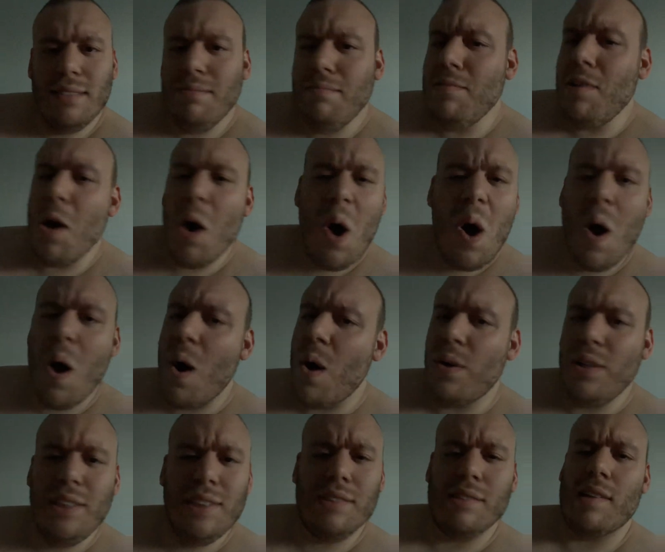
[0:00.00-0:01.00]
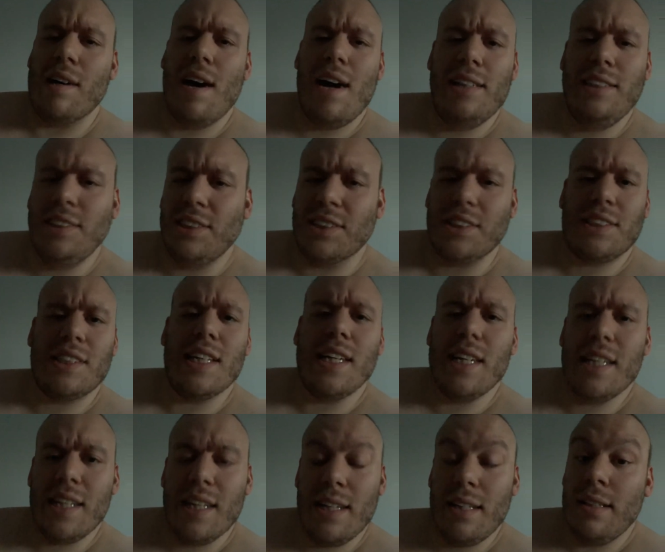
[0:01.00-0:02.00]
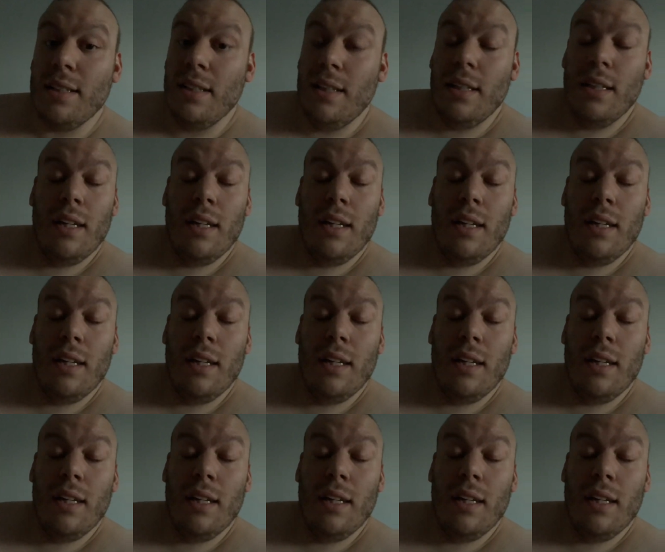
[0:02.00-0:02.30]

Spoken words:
No, he's lying. He's just saying it.